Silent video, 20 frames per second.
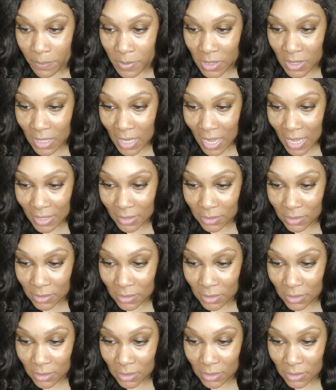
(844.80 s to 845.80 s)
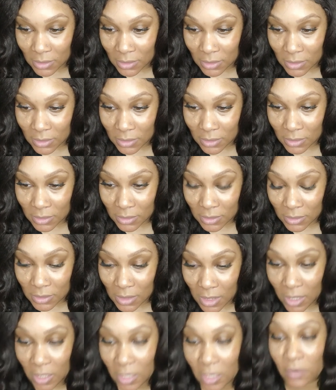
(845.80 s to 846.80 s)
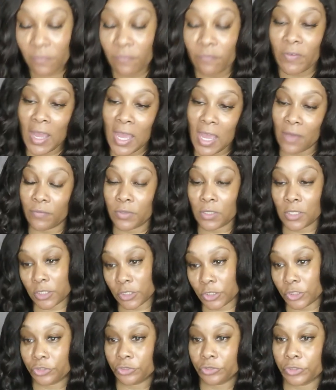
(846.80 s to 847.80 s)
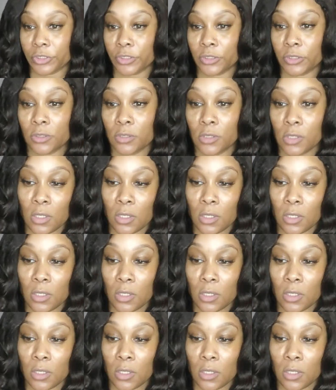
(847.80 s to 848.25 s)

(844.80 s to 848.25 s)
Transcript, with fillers: but I did Say 500